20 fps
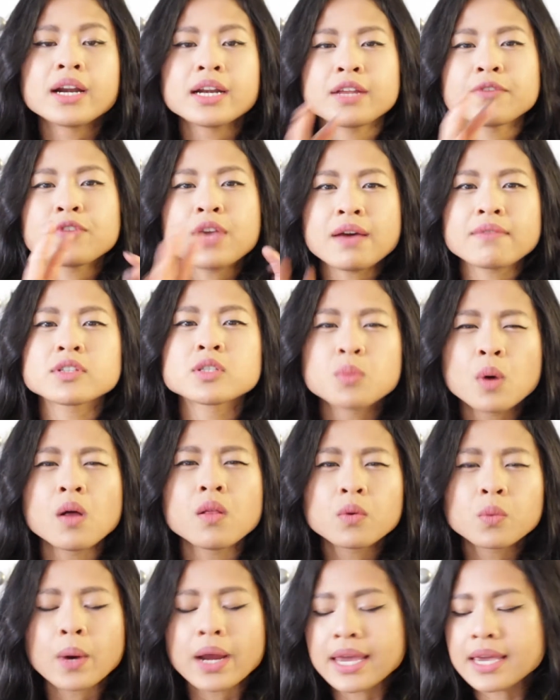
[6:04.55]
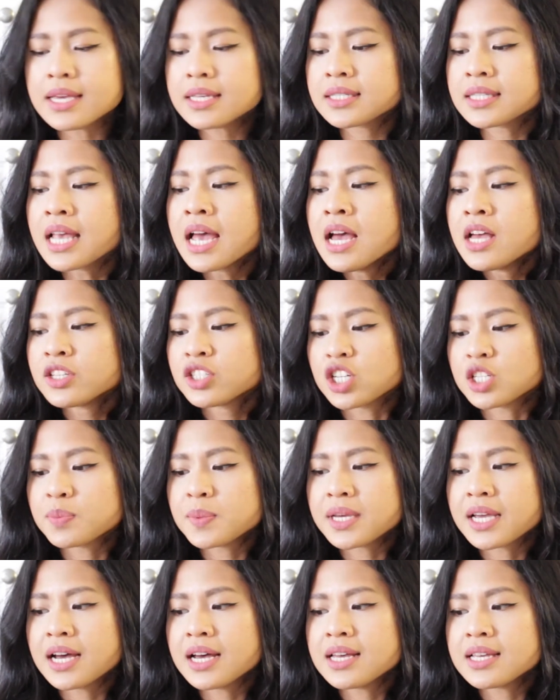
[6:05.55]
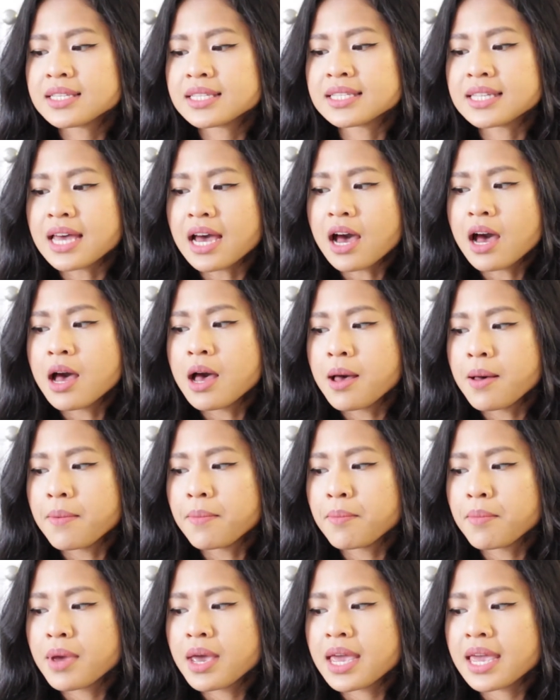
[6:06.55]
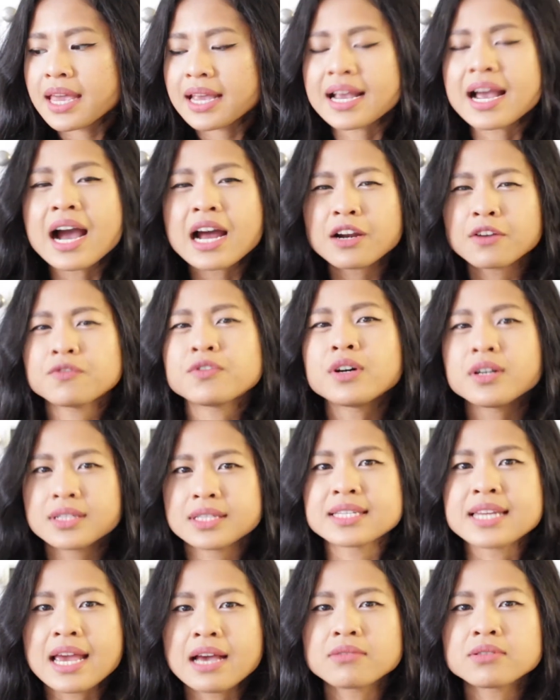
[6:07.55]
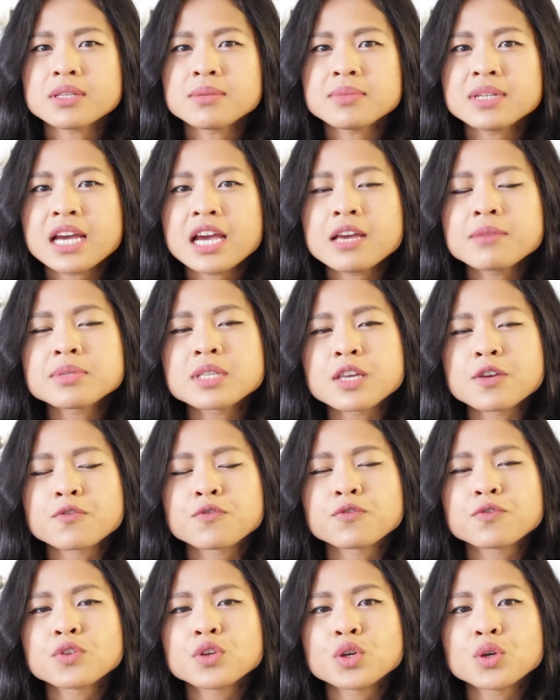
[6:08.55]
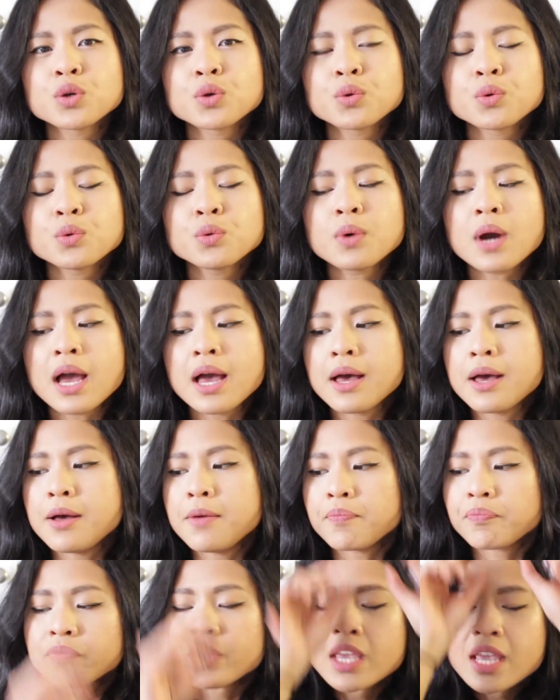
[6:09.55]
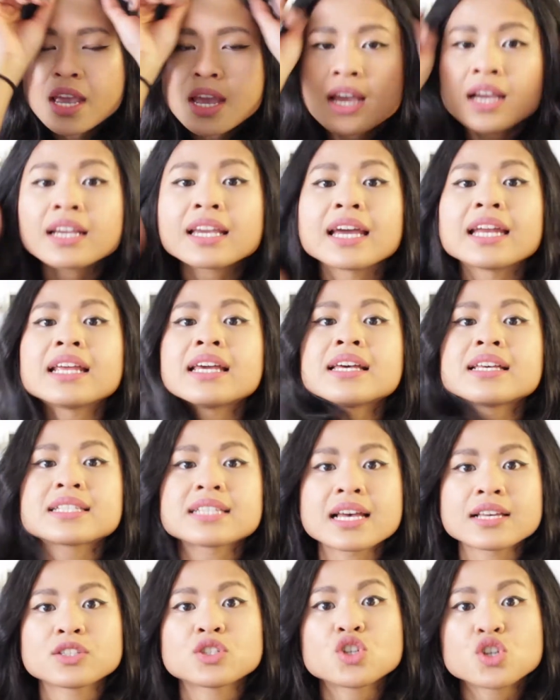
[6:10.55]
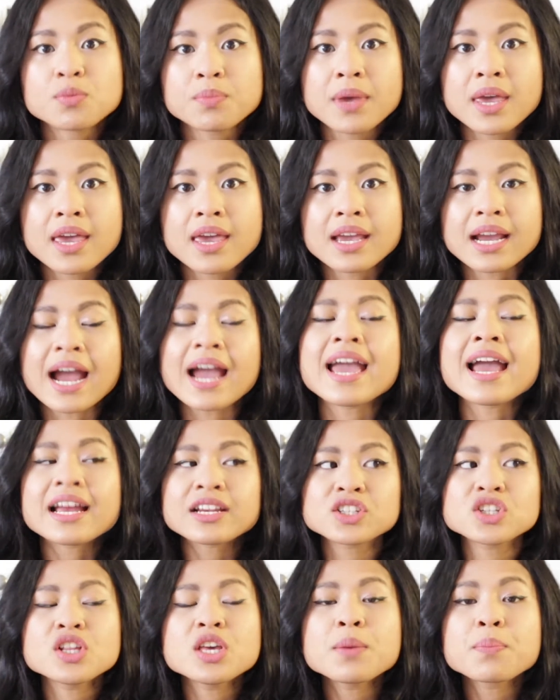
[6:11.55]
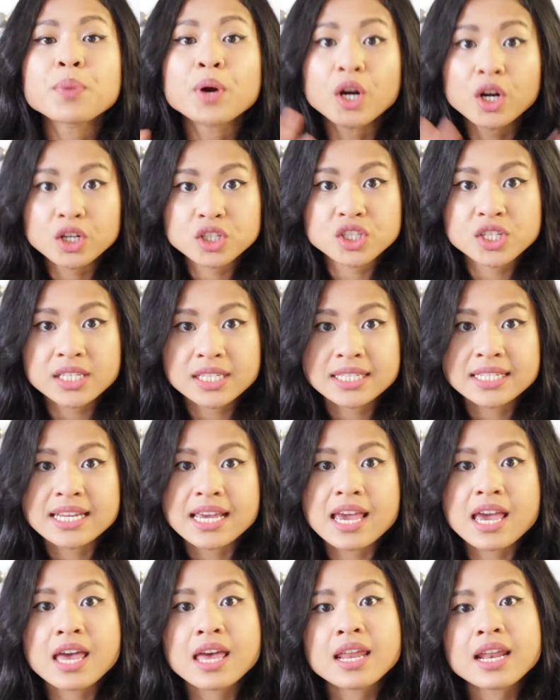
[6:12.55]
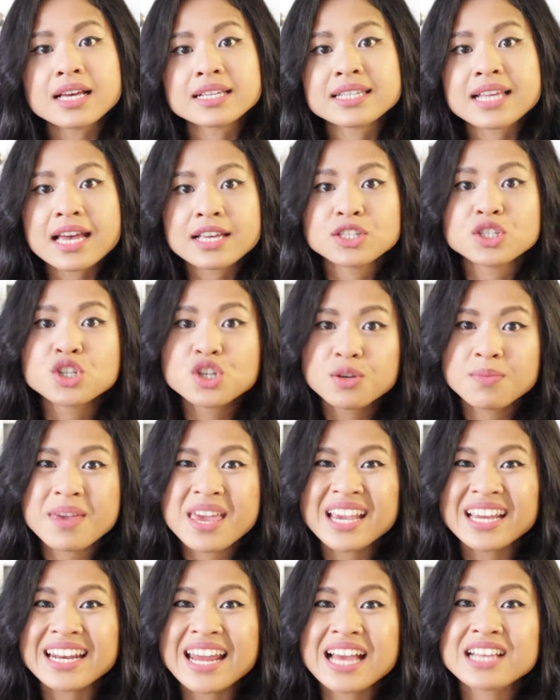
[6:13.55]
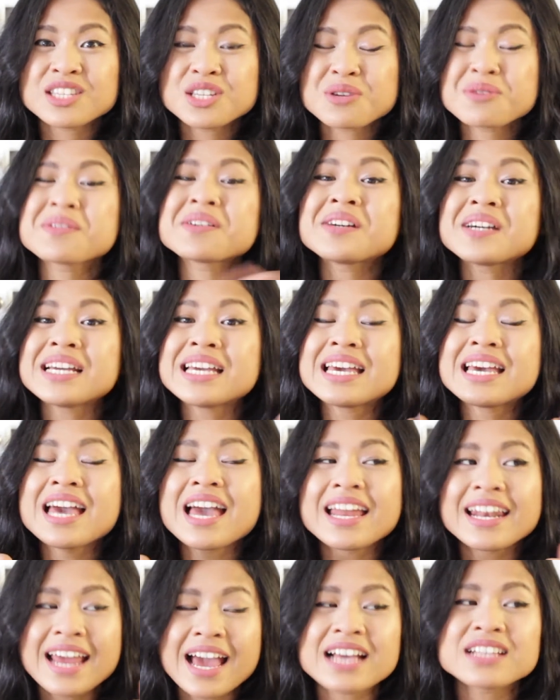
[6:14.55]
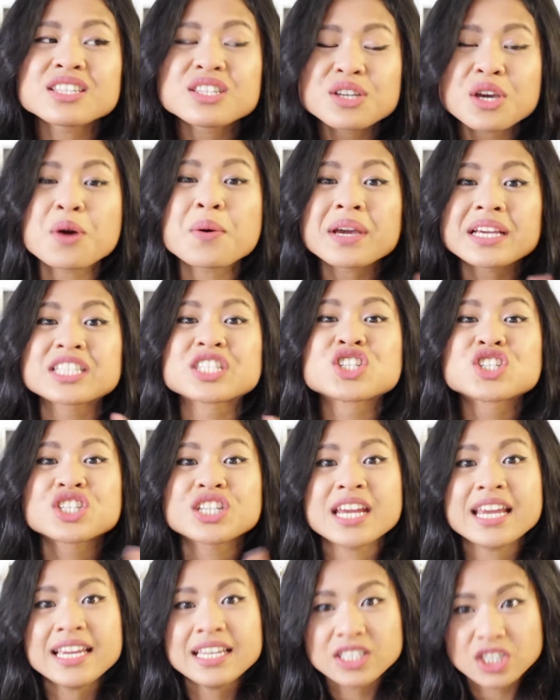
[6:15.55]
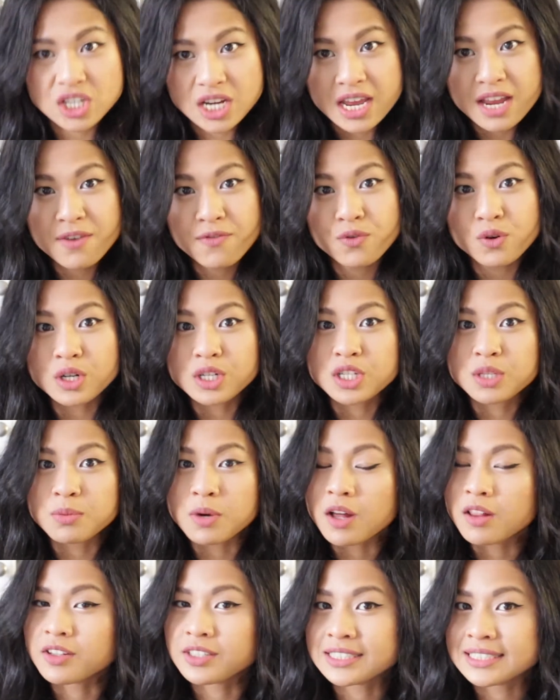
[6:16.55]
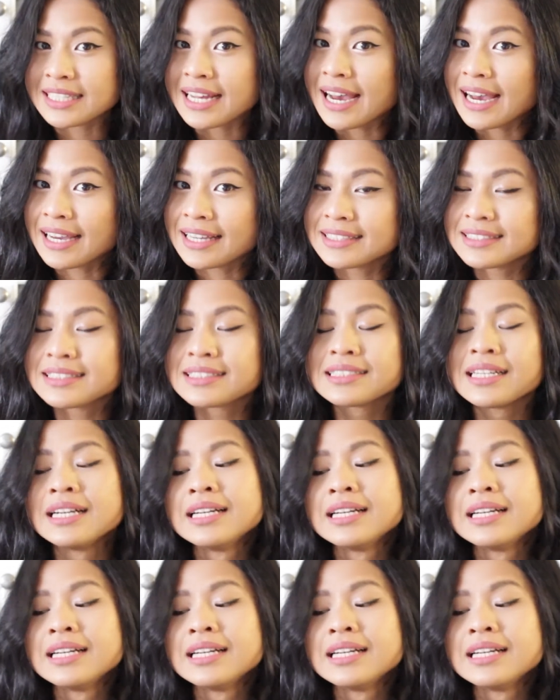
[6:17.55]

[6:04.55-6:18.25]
And if you have a smaller waist, just because it kind of falls down sometimes if you get it a size too big. I actually purchased it a size too big and had to go exchange it for a smaller size.